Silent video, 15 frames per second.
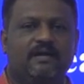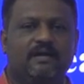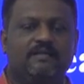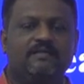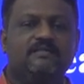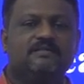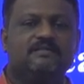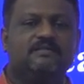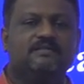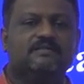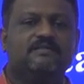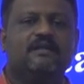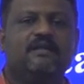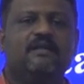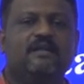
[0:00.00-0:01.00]
In
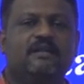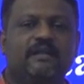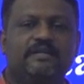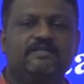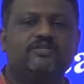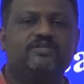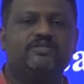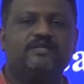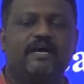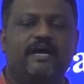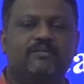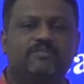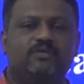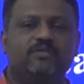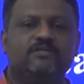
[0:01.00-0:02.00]
this lecture,
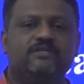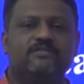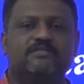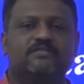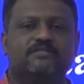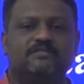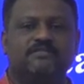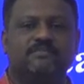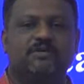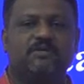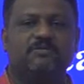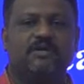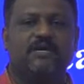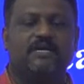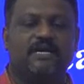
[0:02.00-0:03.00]
I am going to discuss
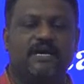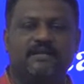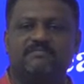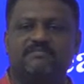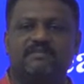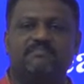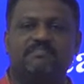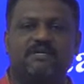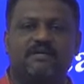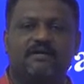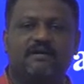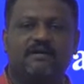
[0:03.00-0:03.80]
about a concept,